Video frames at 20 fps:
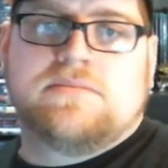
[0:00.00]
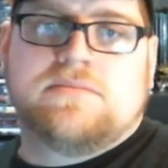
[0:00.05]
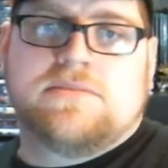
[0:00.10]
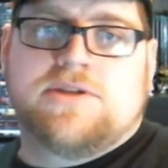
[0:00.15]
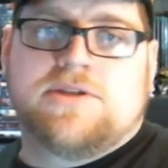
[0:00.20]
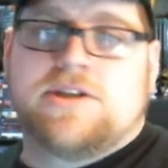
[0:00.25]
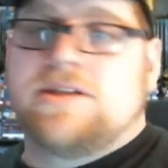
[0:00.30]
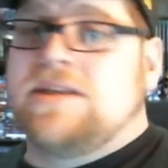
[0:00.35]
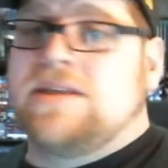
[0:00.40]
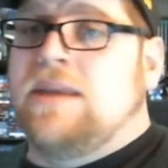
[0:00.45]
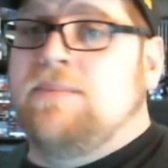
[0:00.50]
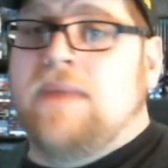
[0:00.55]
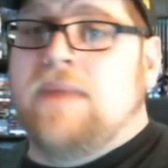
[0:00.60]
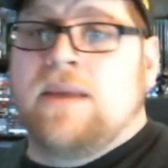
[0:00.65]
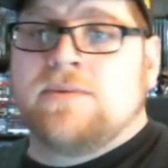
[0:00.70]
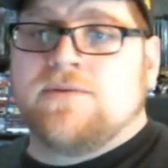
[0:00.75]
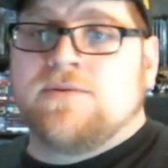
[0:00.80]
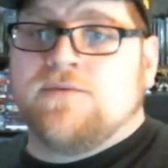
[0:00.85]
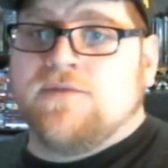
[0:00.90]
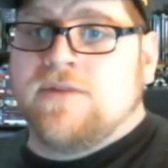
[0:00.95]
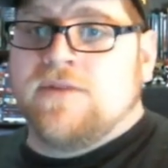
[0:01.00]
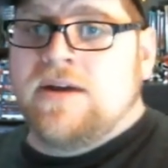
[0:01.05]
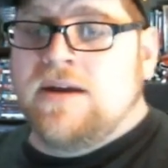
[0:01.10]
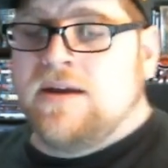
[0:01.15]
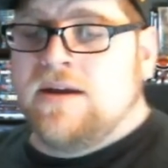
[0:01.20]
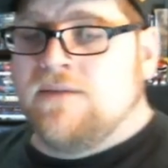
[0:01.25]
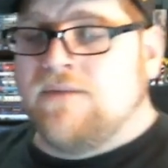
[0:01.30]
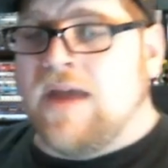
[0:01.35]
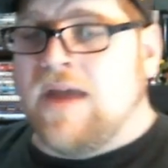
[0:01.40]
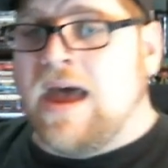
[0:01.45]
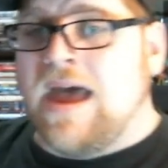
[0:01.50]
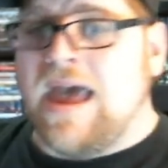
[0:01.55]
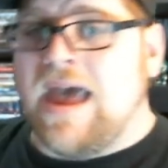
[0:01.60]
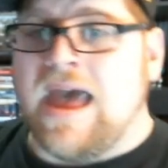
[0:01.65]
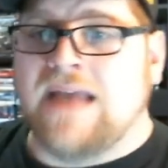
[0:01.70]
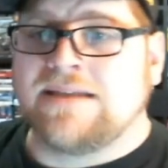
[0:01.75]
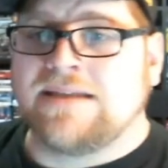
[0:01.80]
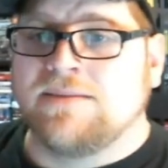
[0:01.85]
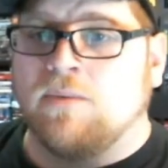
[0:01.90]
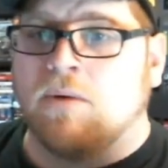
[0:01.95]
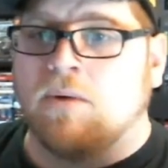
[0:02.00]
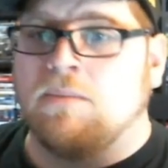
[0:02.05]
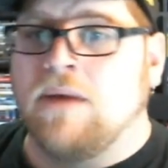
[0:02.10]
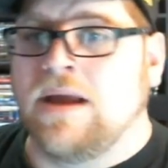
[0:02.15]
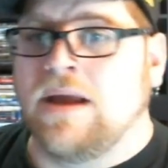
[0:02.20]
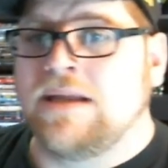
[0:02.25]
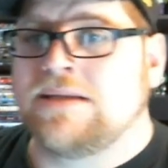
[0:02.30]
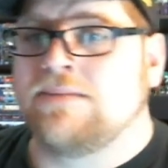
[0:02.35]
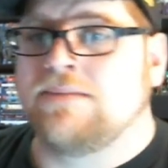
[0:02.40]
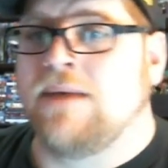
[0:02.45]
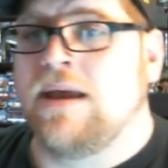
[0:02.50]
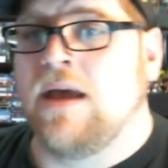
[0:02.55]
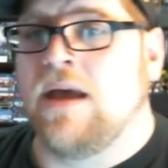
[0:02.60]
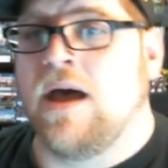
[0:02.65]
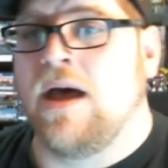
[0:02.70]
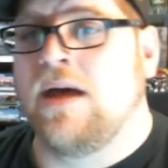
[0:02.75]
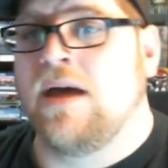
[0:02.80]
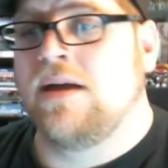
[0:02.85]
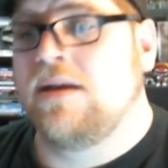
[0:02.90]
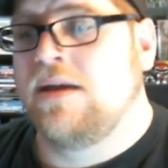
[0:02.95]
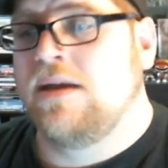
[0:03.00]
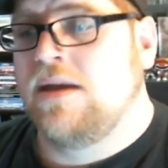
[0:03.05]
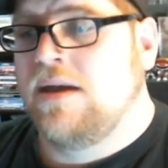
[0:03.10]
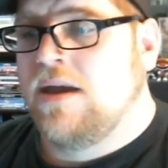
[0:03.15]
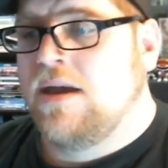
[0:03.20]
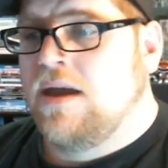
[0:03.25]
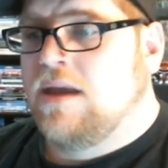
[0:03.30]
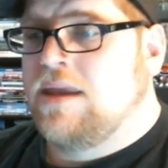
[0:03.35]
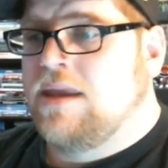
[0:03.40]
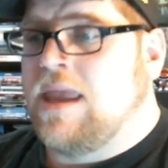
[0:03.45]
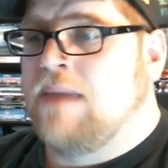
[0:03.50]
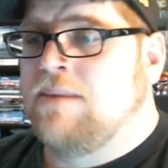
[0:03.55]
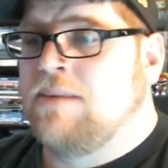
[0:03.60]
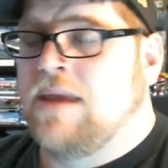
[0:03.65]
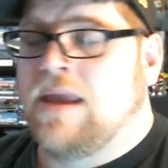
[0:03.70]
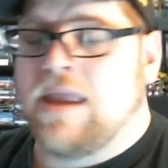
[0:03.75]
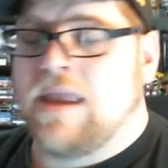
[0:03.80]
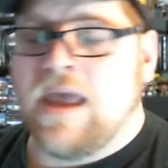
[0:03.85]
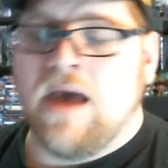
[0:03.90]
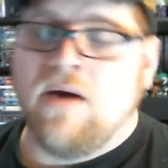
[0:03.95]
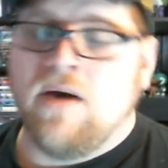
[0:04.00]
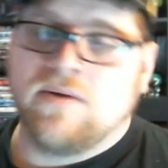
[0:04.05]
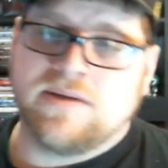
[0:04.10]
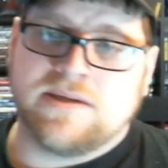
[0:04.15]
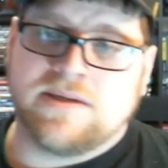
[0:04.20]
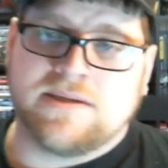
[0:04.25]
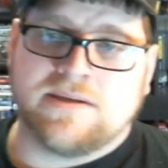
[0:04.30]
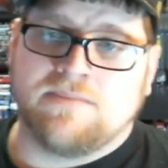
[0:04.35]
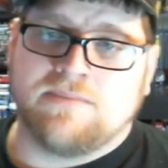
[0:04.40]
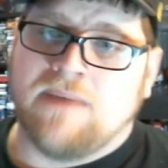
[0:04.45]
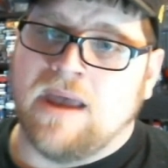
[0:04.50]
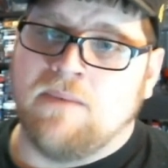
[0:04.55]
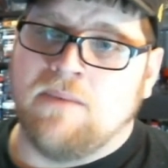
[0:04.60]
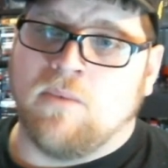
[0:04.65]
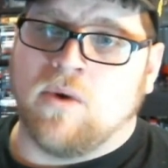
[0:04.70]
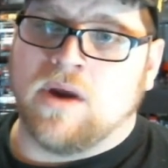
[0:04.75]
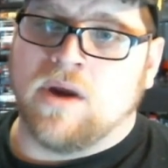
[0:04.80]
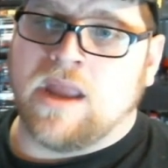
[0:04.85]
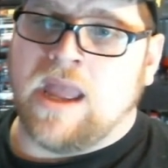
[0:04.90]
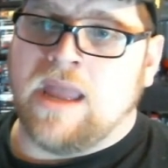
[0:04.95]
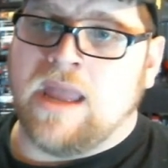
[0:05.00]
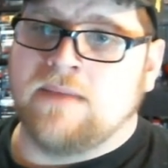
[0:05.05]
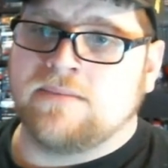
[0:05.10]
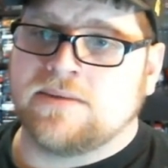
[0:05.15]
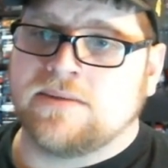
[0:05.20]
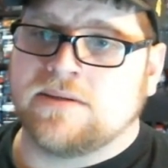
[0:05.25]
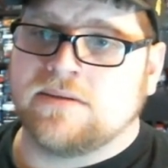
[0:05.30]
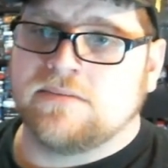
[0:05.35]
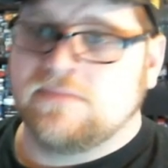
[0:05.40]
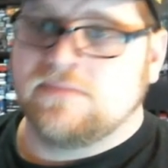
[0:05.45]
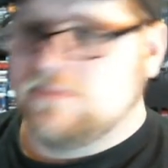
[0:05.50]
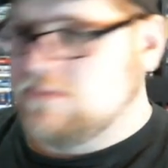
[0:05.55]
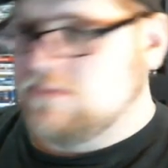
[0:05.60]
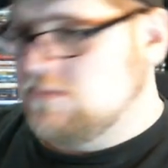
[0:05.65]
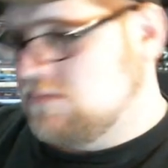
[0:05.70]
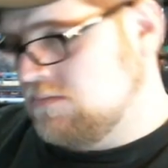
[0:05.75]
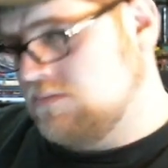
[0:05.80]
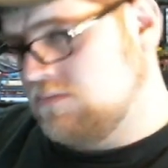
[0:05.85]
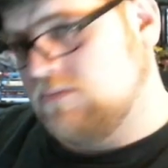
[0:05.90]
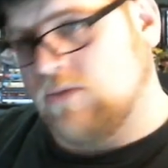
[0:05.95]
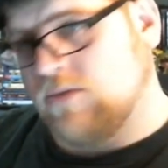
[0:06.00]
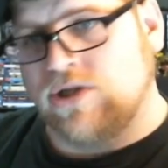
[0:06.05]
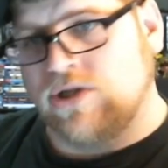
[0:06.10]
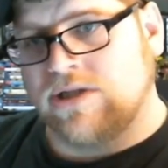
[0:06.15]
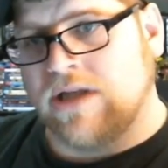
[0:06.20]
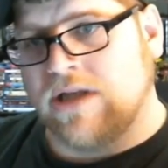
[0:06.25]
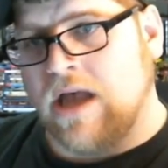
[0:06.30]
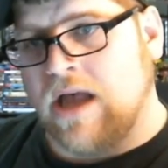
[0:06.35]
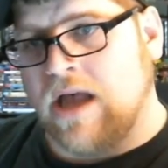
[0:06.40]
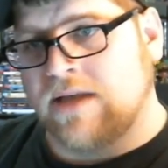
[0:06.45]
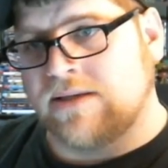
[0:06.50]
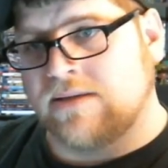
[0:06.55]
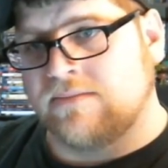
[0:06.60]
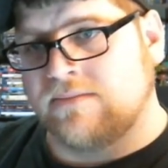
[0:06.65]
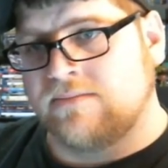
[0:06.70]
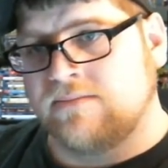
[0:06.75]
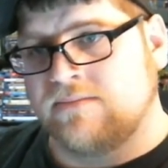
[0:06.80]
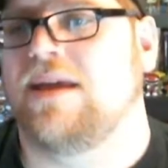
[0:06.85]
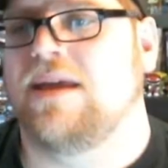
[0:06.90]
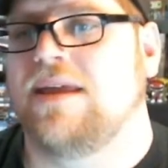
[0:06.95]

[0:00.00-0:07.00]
Just keep games for free, and not add some more money to my gaming account just to buy more games, which is awesome.